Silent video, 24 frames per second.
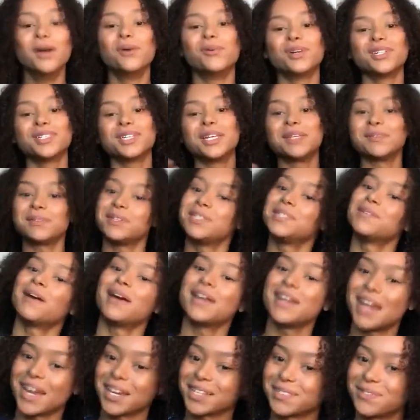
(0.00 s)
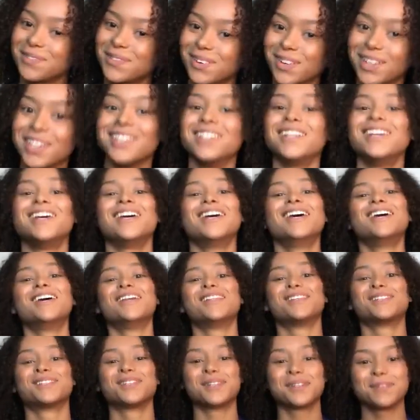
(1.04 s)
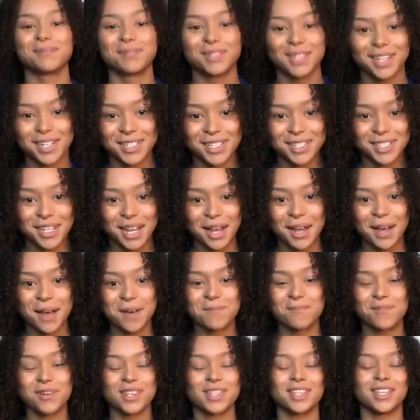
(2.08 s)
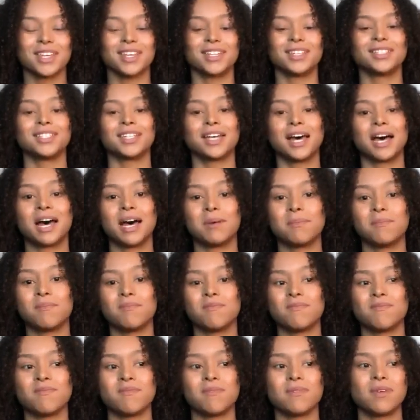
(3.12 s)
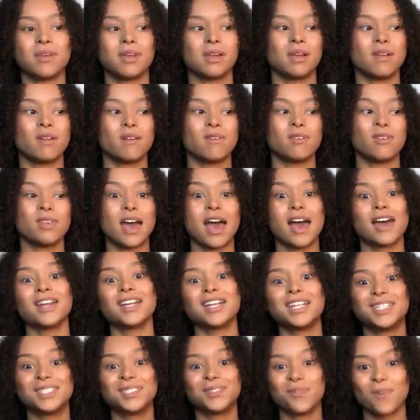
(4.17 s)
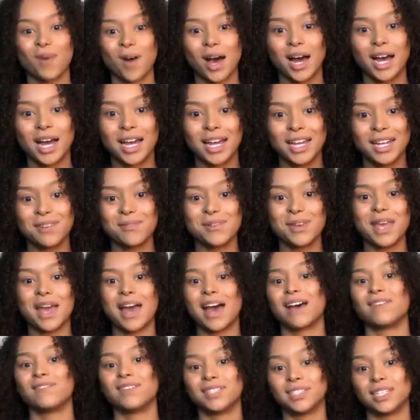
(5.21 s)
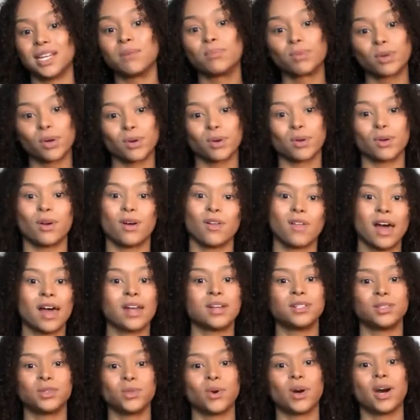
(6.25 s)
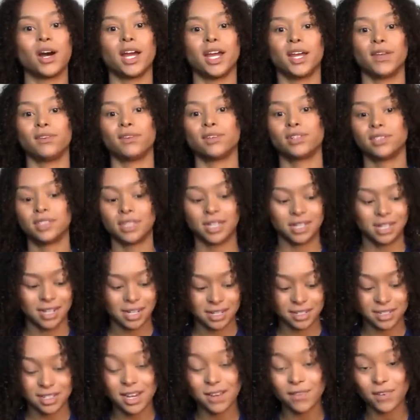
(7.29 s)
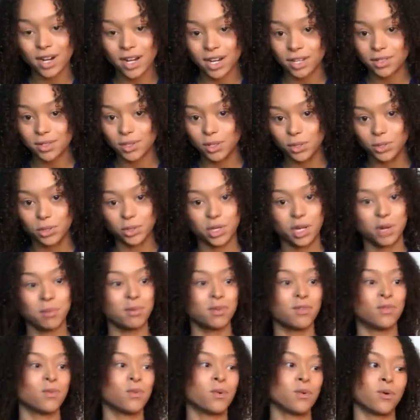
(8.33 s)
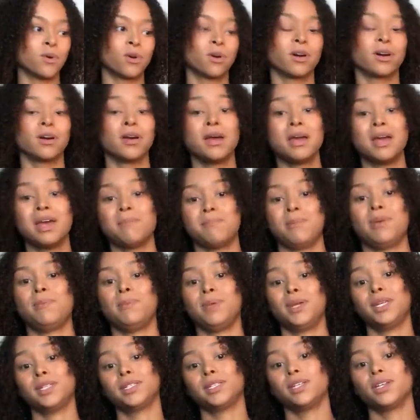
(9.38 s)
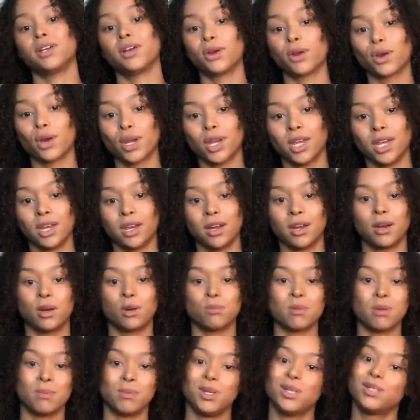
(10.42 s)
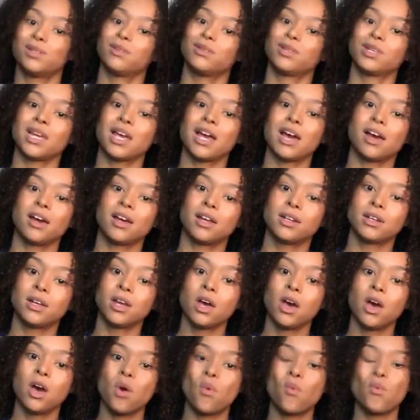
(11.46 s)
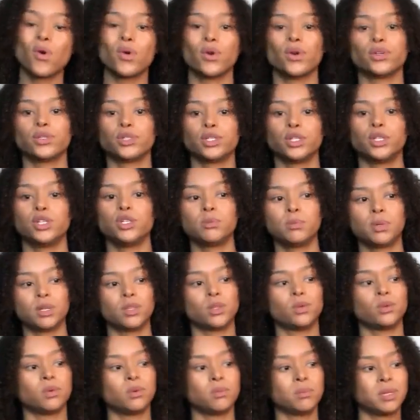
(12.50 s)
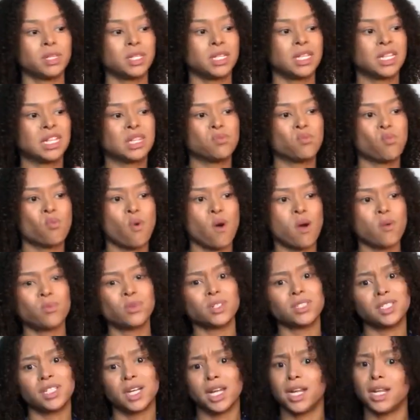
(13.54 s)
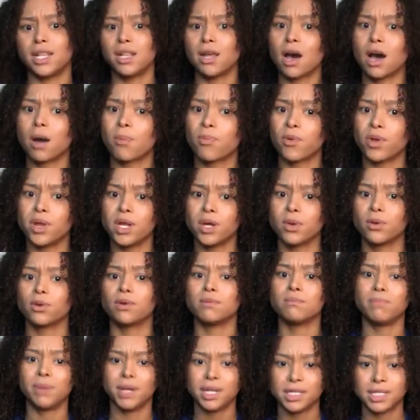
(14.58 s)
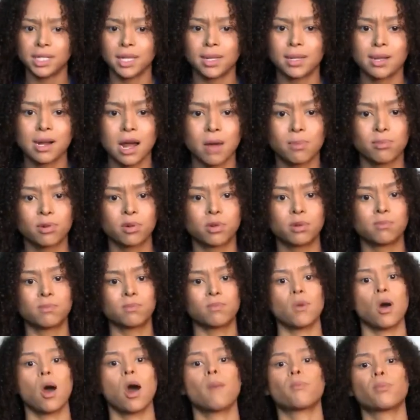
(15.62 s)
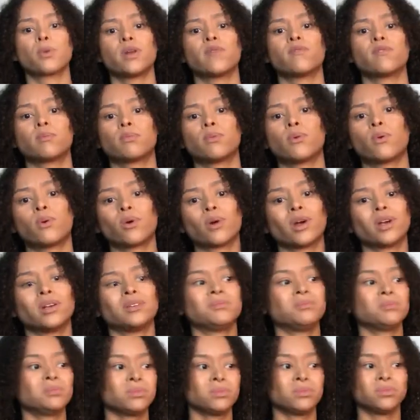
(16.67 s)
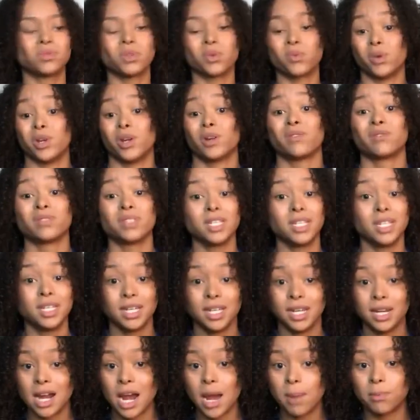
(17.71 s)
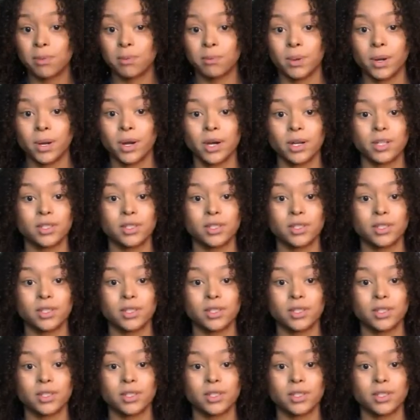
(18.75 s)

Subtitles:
Which leads me to my next point. The circumstances that come with it, that is why we have a set protocol. That is why, if your son has never had surgery before, maybe he's a younger kiddo, maybe he's only had 1 or 2, but what was done in the operating room based on an operative report, we don't think you need hyperbaric.